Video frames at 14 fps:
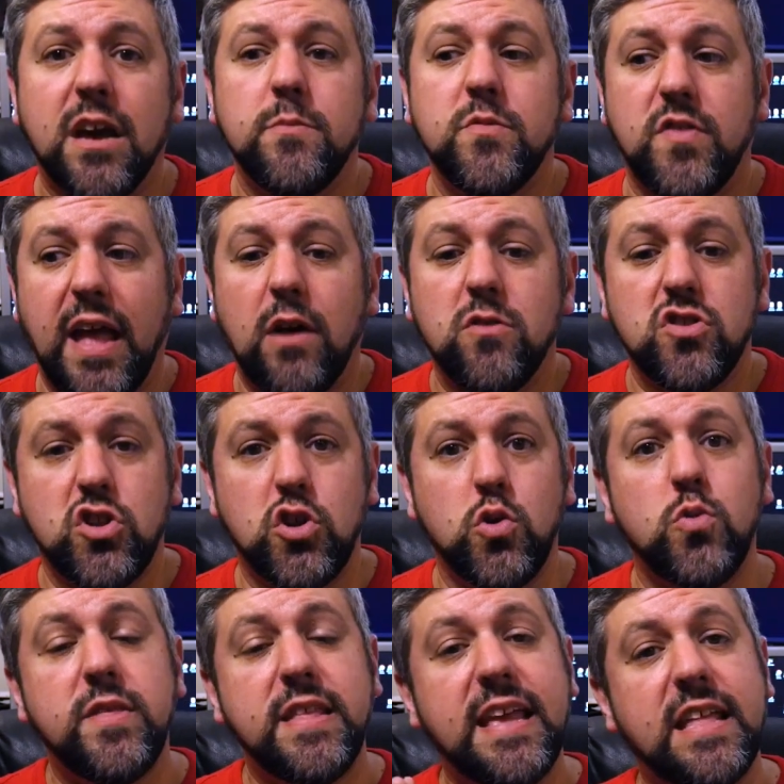comes down
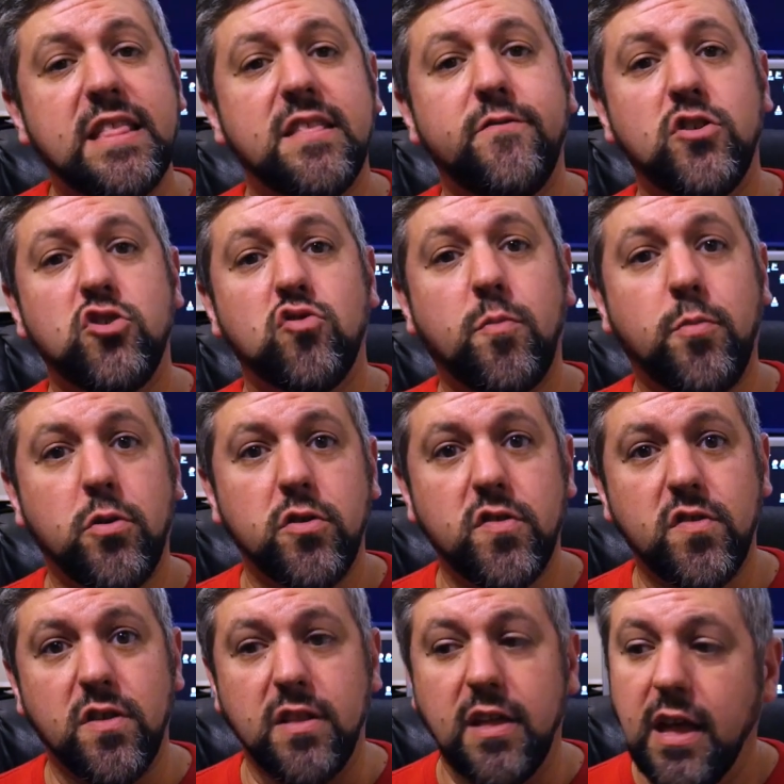to the individual
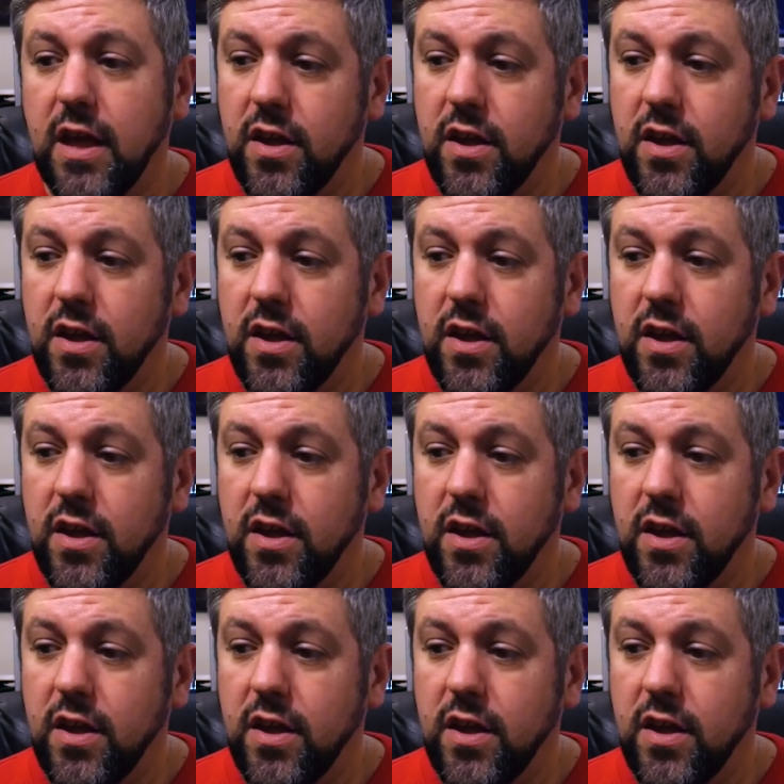person.